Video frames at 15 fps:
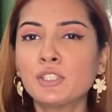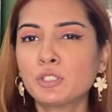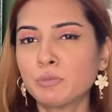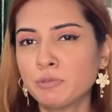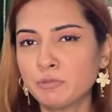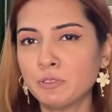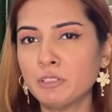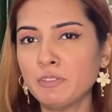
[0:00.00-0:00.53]
So
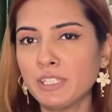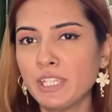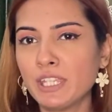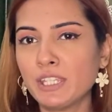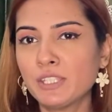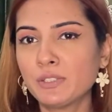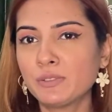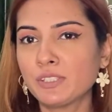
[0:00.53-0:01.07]
before we
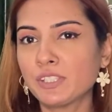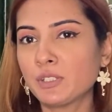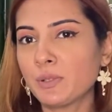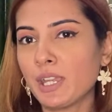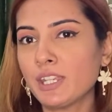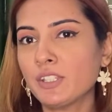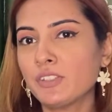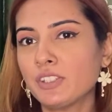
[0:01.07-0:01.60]
get into the
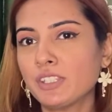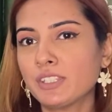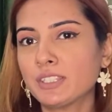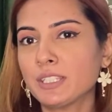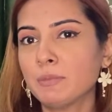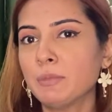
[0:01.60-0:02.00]
strategies,